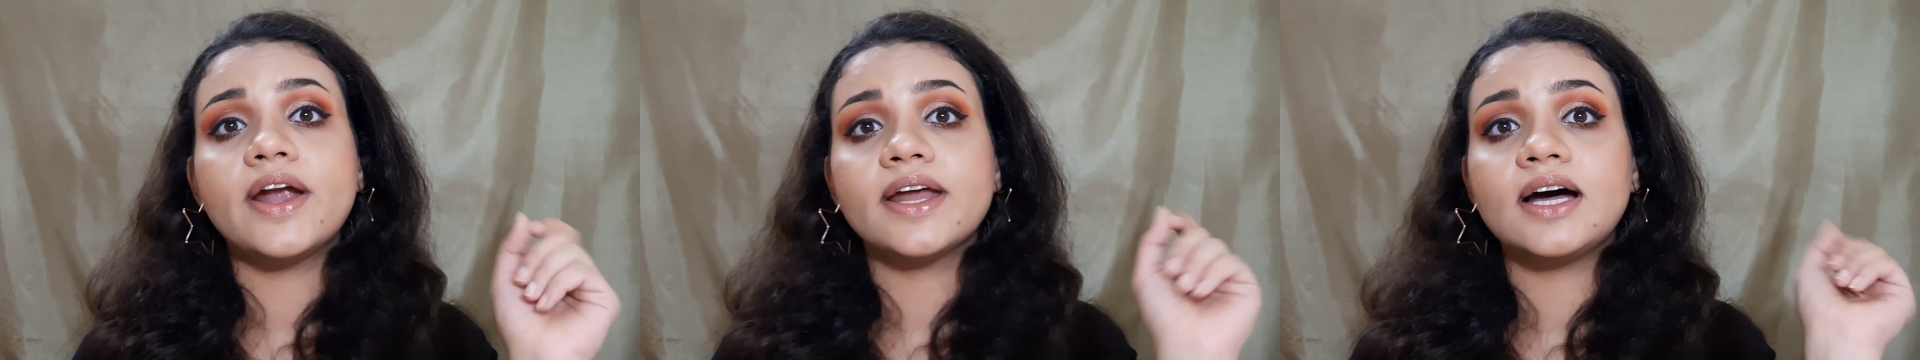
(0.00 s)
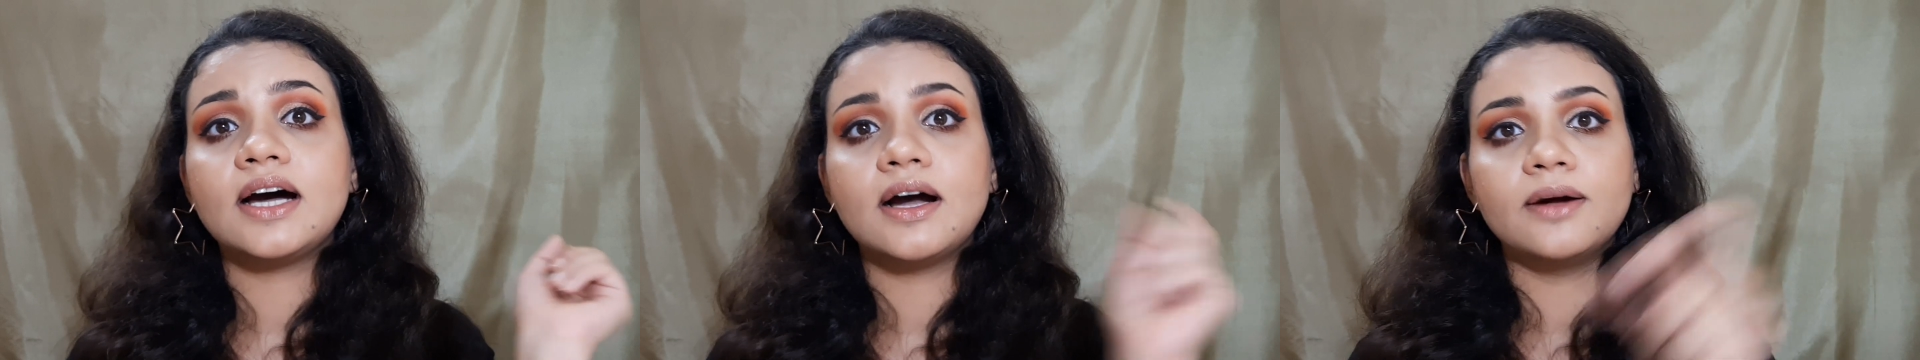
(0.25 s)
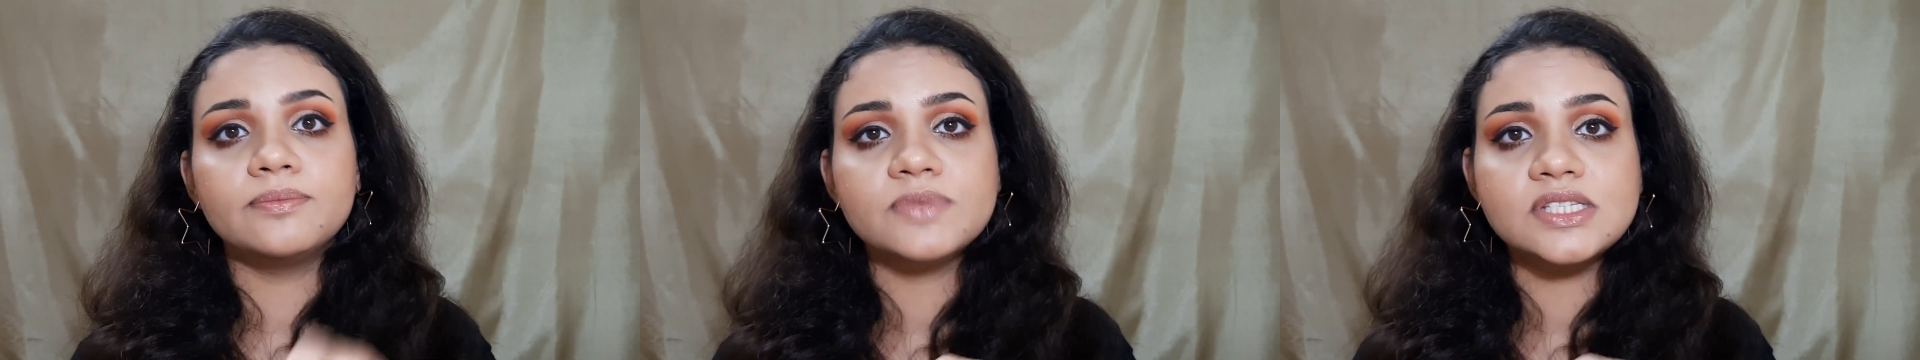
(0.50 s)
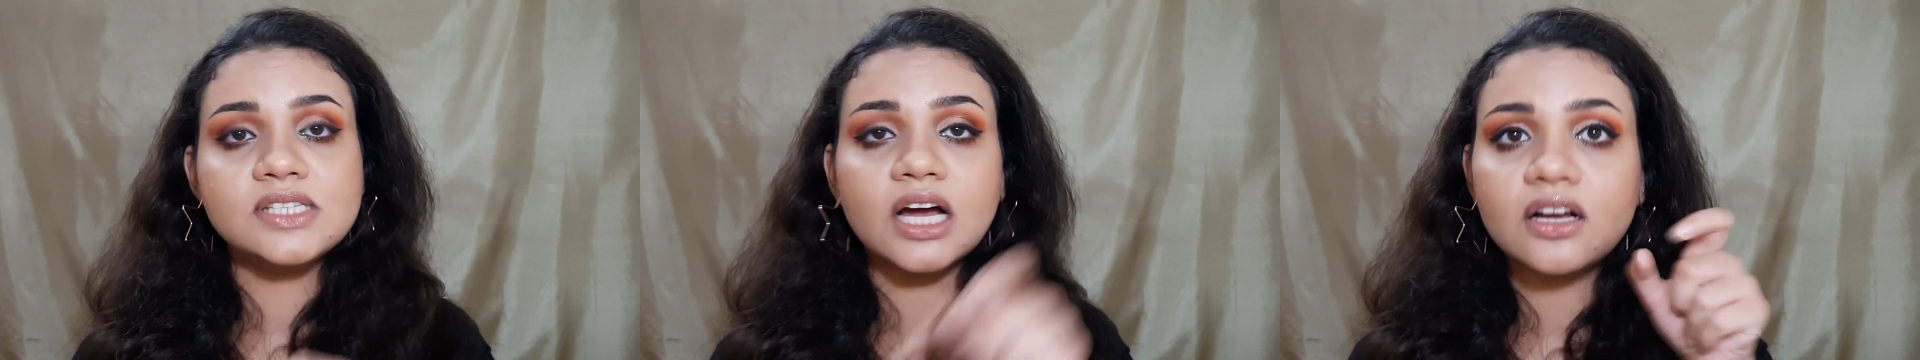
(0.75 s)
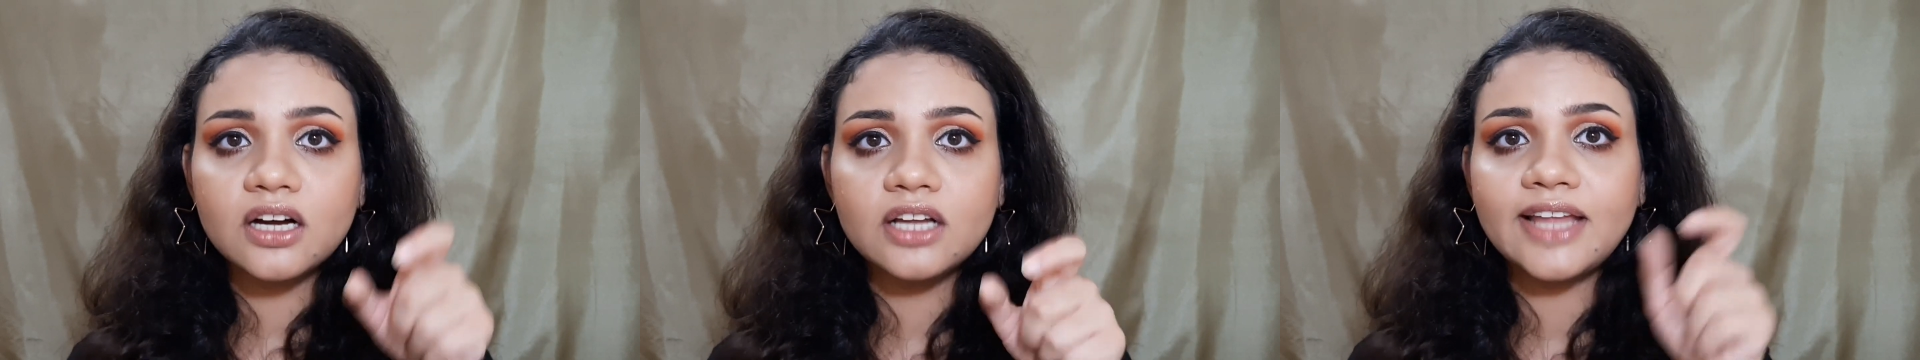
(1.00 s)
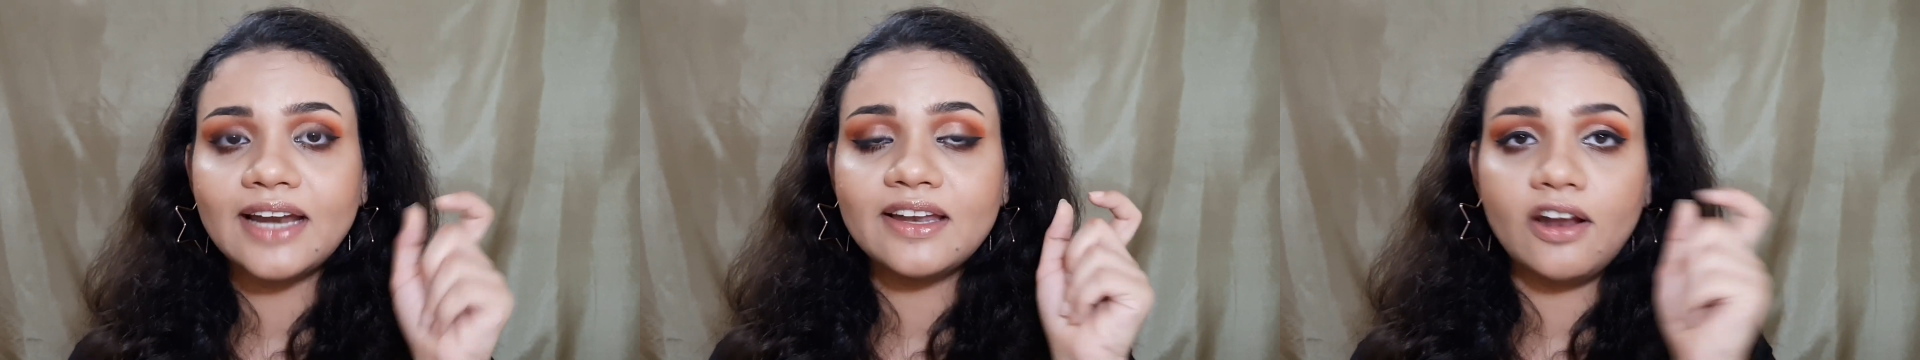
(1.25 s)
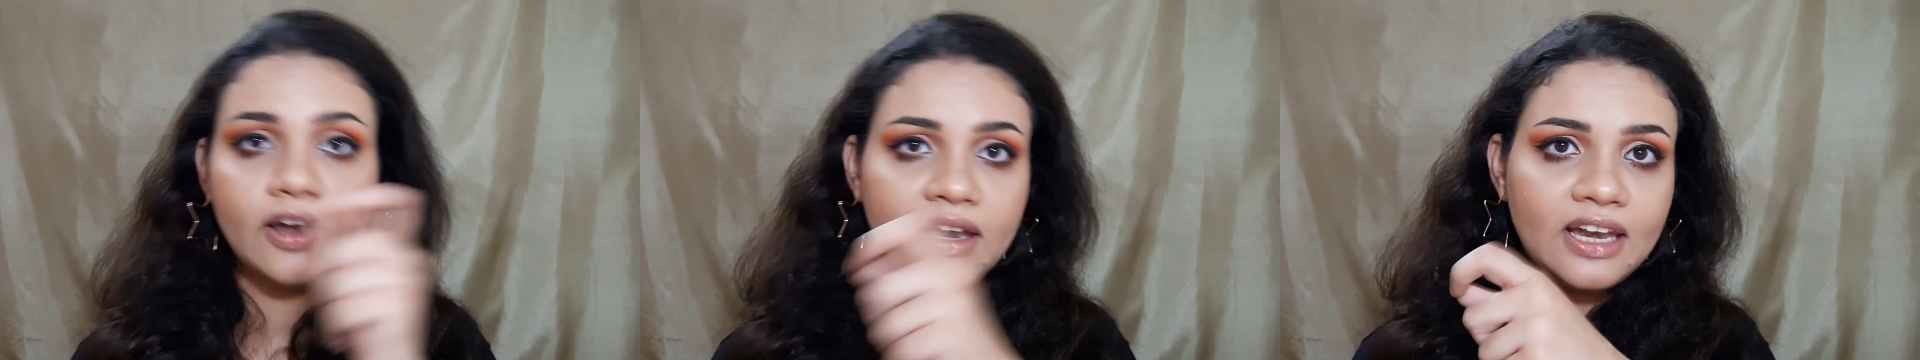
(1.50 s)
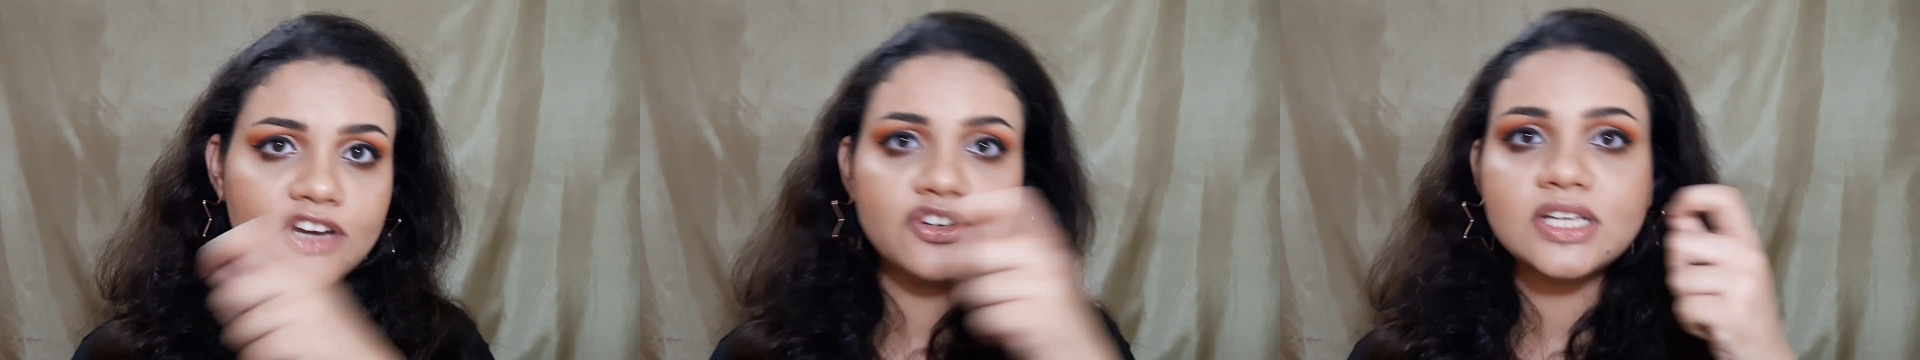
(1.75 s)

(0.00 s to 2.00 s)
or a um, sucker that